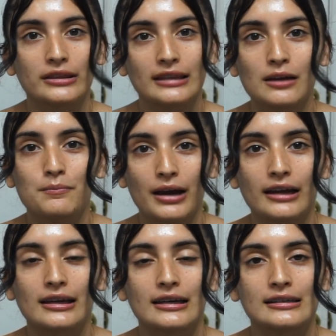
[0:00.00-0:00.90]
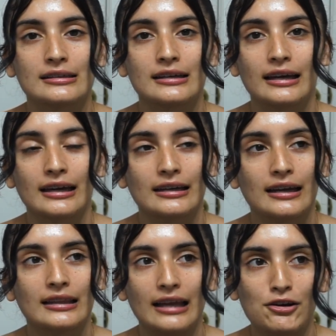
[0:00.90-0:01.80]
Think back and
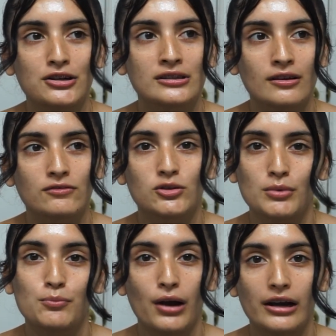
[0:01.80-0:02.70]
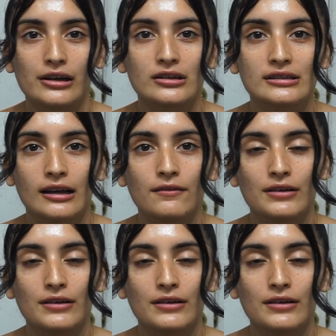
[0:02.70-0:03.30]
allow yourself to be proud of yourself,